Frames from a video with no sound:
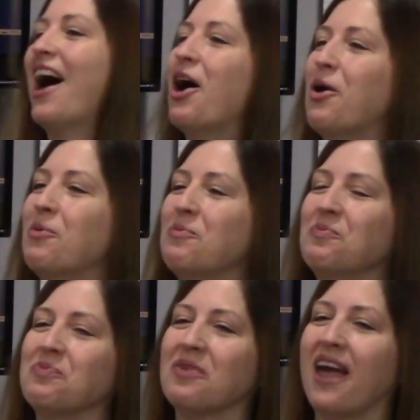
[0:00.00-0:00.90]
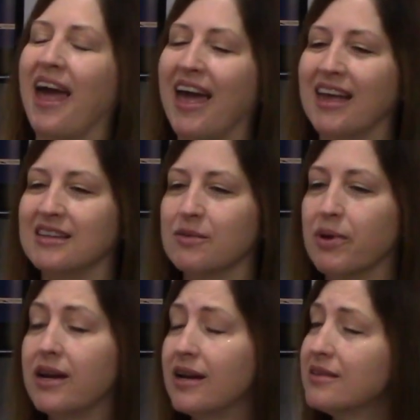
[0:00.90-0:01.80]
Um, and
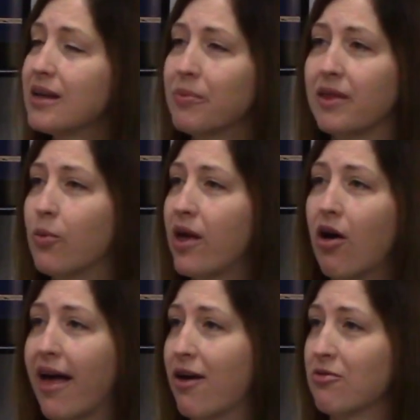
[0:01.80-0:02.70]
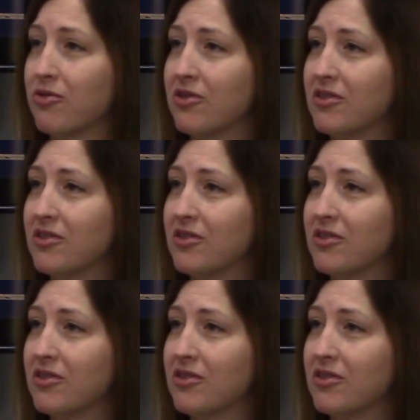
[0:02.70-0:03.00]
but it is something that we all have.